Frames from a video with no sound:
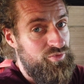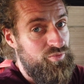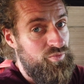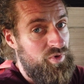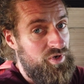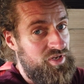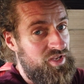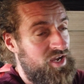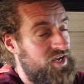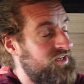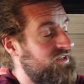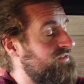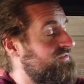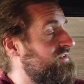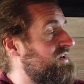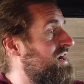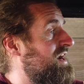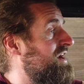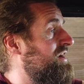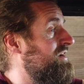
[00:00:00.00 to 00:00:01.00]
what kind
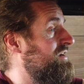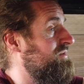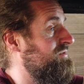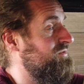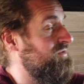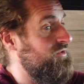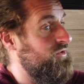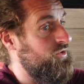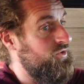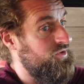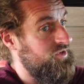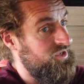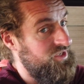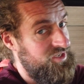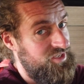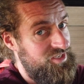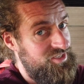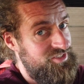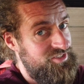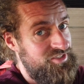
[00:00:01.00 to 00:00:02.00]
of car
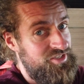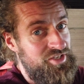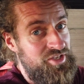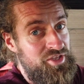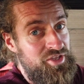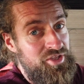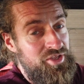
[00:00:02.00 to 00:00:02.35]
it is.